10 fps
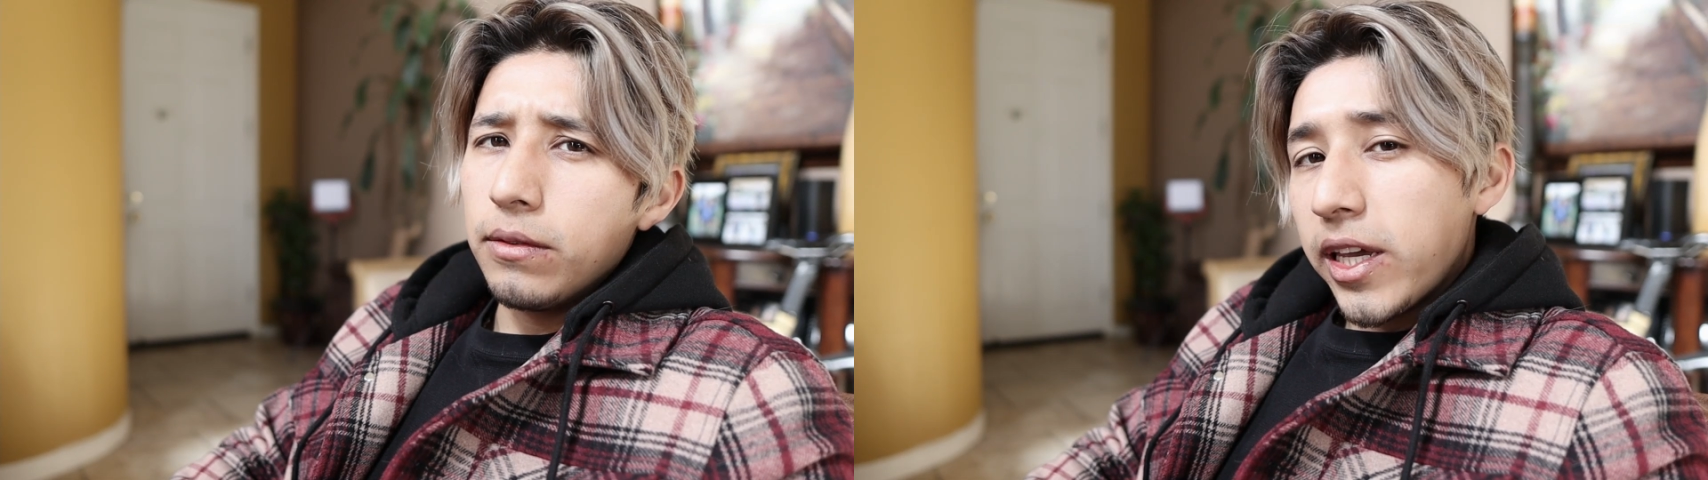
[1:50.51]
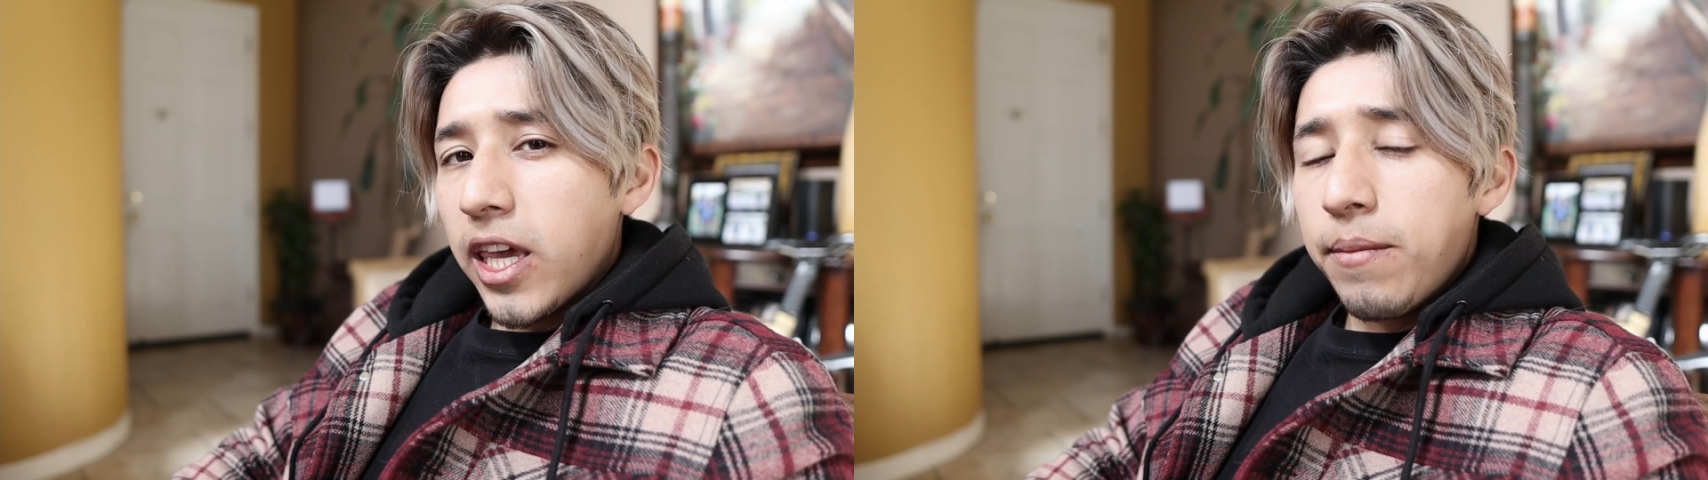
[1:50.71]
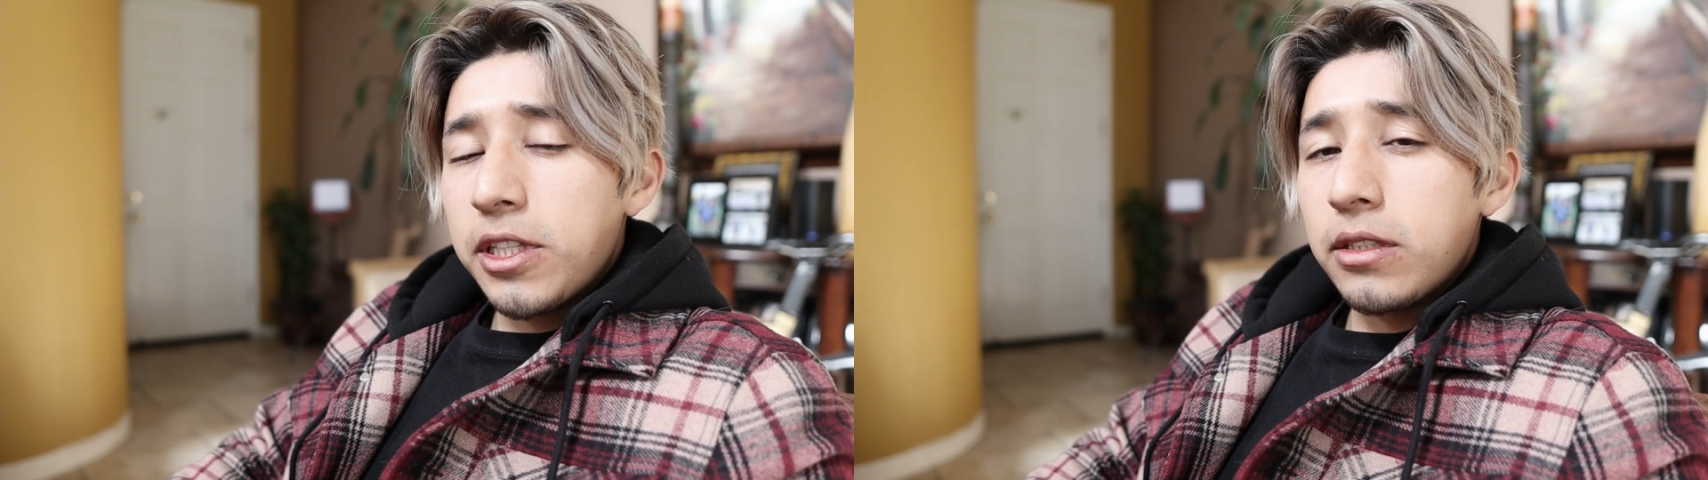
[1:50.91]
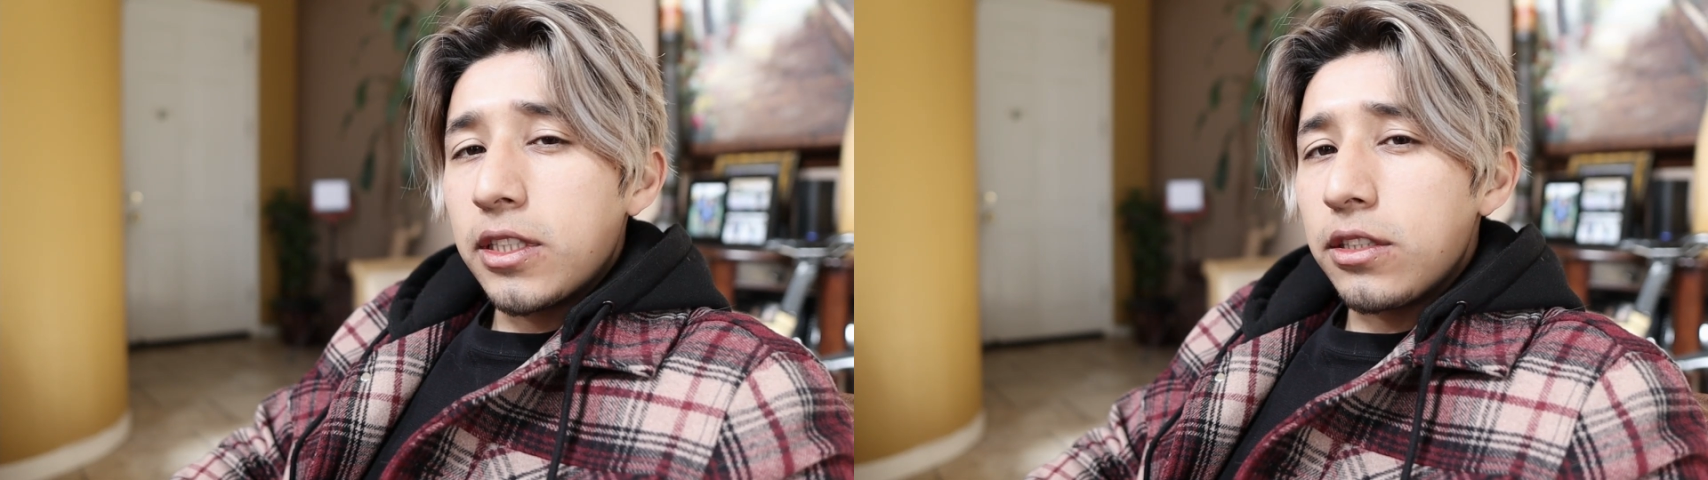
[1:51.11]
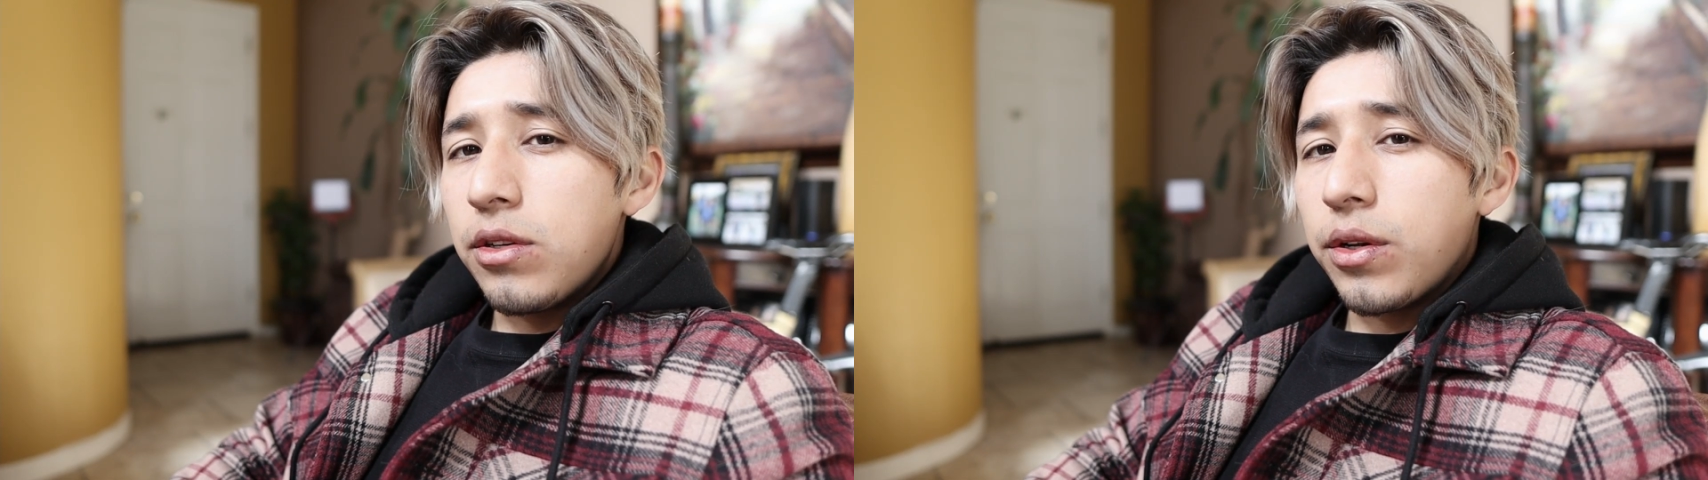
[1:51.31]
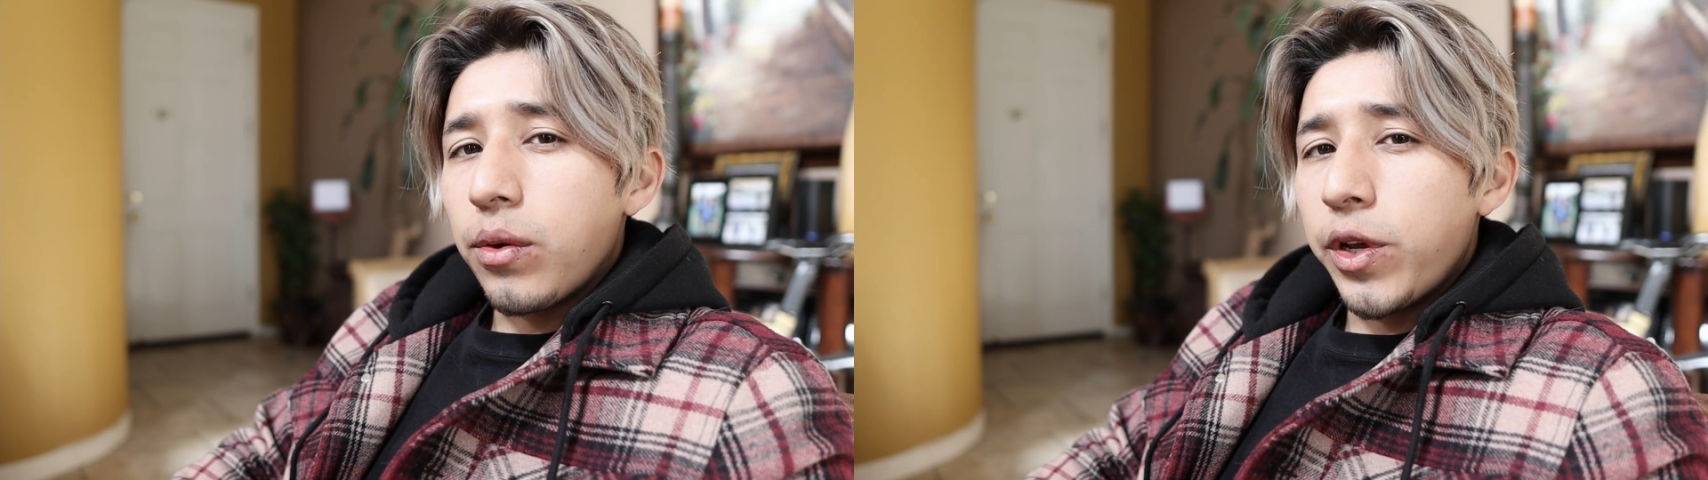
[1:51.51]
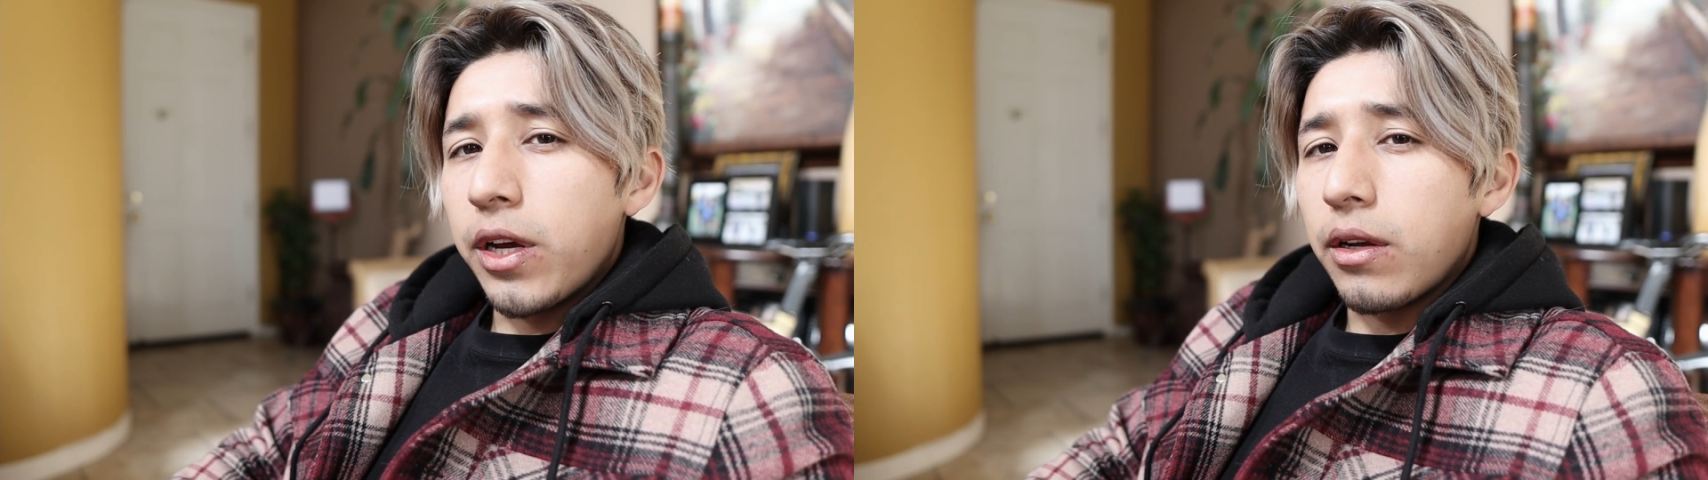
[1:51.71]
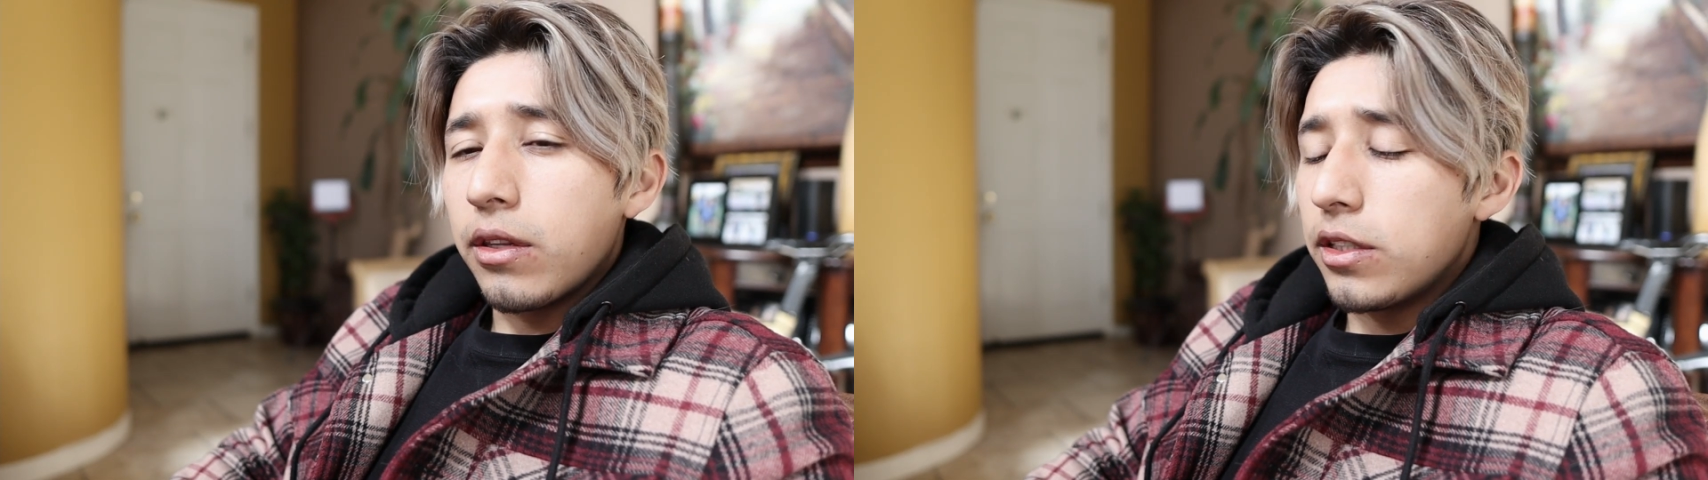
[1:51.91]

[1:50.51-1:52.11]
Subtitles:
So I came into this new career,